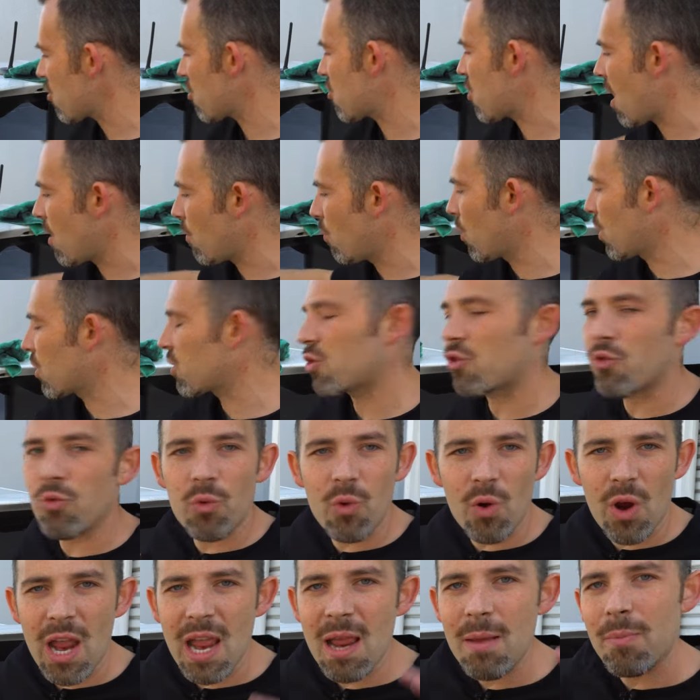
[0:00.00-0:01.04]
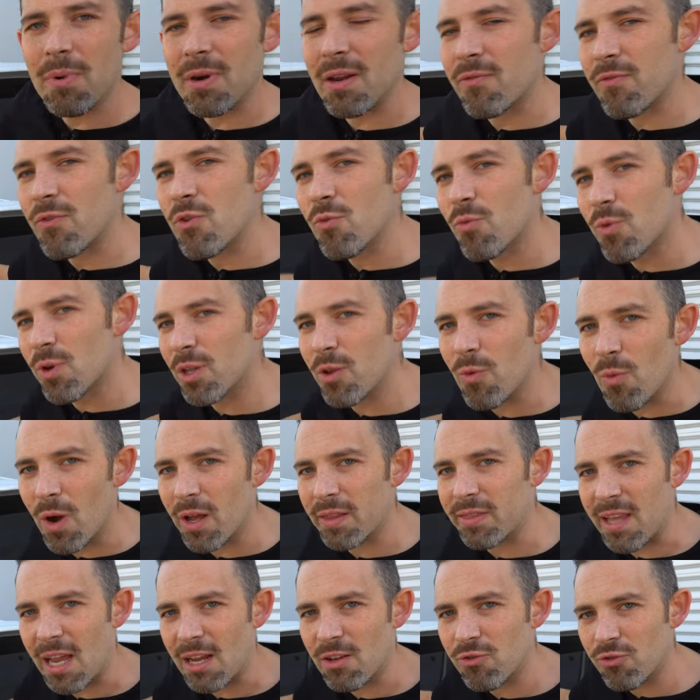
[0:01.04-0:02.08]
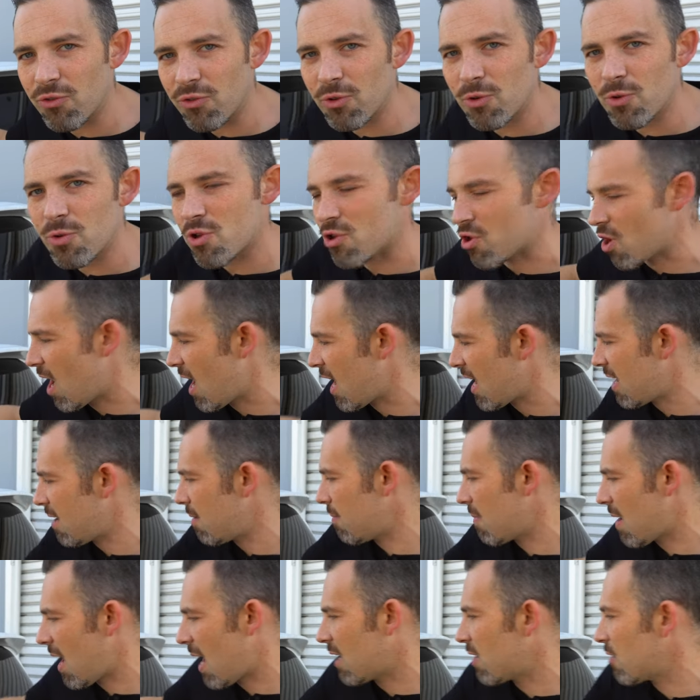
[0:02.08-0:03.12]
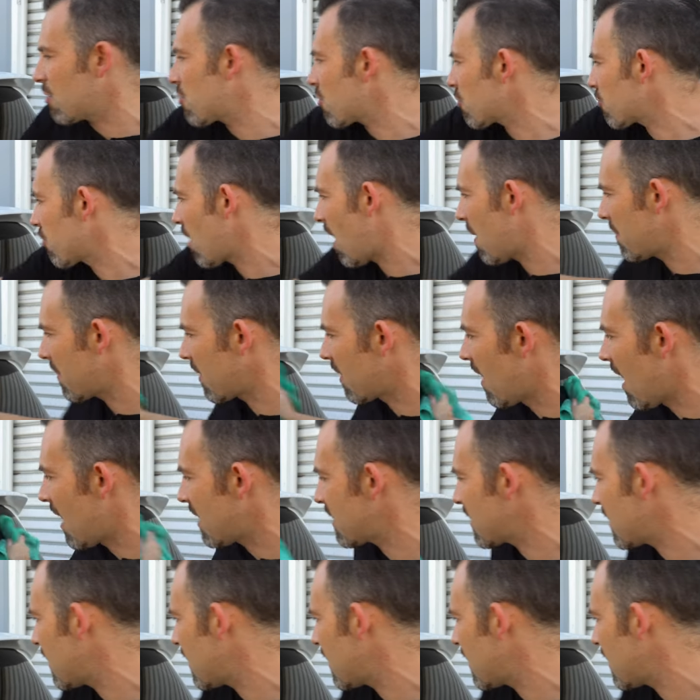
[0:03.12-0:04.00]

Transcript: and shine works great, but if you really want that true shine, man, just grab the glass